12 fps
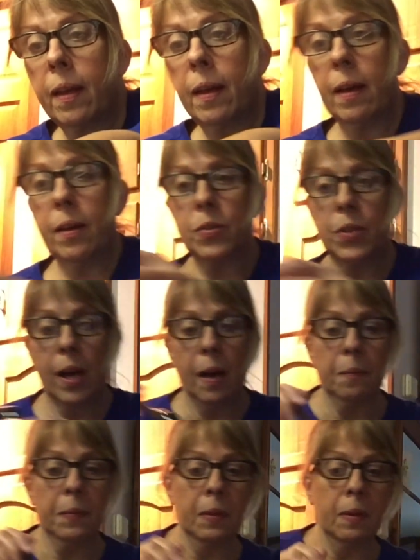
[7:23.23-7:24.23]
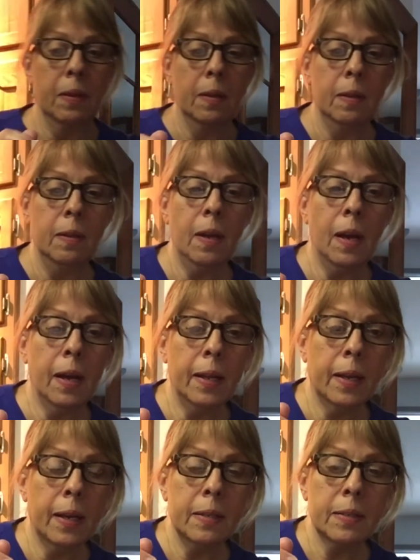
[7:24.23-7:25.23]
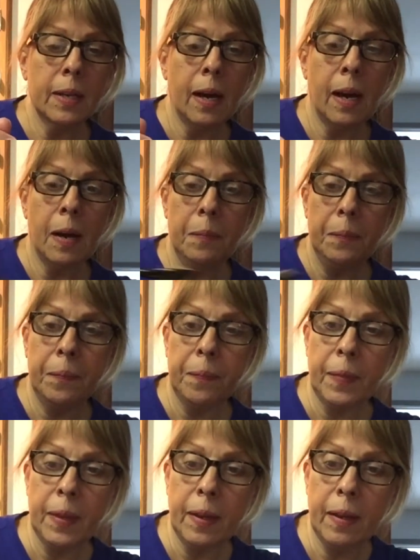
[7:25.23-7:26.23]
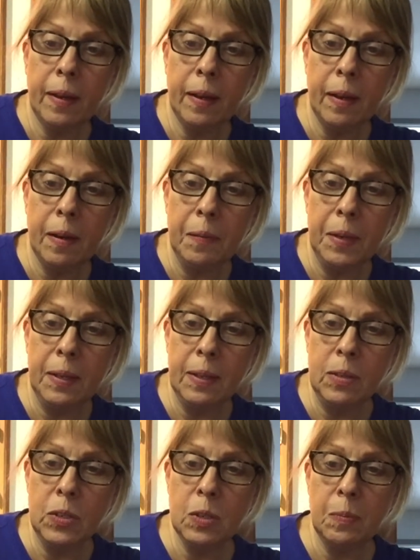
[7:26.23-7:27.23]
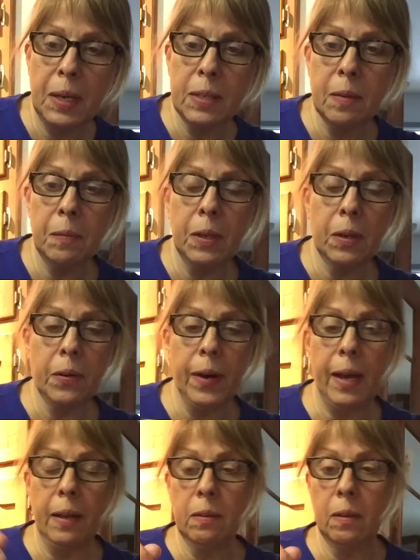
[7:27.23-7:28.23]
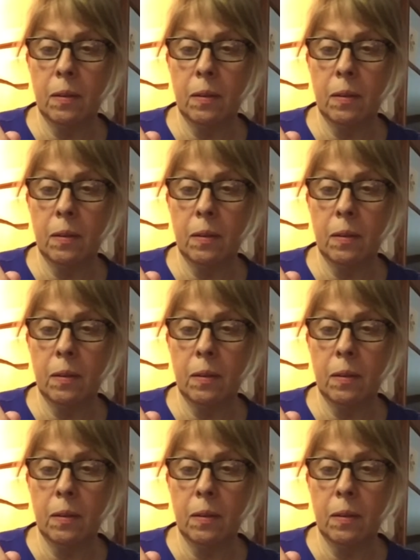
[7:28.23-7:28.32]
a chopped nut on top. And it just makes them look great.